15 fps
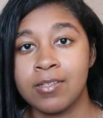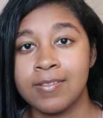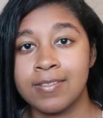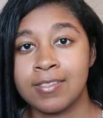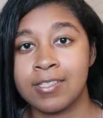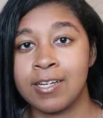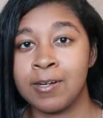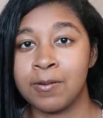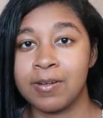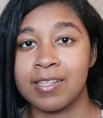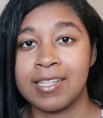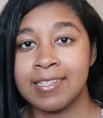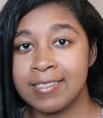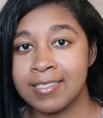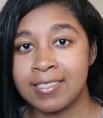So
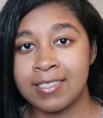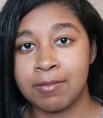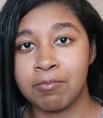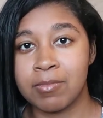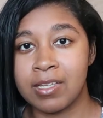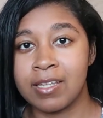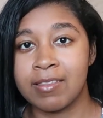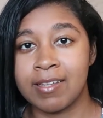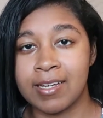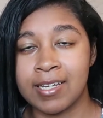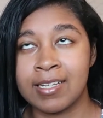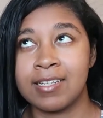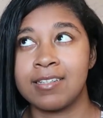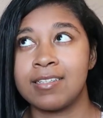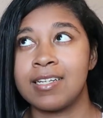this is something that
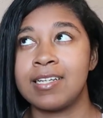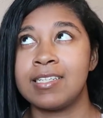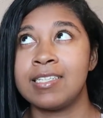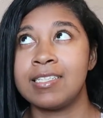can